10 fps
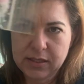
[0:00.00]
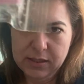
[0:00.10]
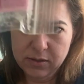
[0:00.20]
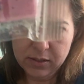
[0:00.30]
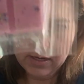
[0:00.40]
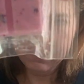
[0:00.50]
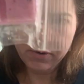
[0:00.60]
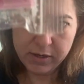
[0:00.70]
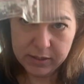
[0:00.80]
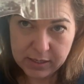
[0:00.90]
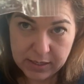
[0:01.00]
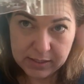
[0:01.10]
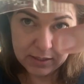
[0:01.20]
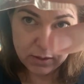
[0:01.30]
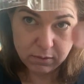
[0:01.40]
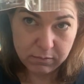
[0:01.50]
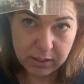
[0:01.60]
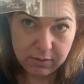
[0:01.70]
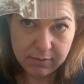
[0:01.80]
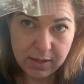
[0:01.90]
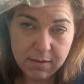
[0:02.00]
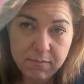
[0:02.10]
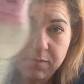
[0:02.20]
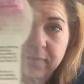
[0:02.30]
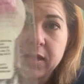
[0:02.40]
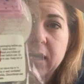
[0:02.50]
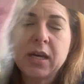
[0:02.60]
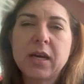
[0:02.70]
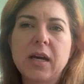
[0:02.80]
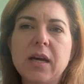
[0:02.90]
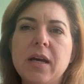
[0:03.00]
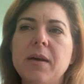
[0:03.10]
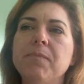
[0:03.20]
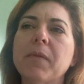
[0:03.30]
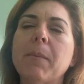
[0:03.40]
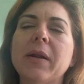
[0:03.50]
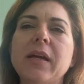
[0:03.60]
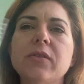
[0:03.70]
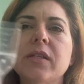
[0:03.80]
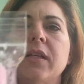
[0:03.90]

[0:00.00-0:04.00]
these little snap bars. And I did three of them um, but I used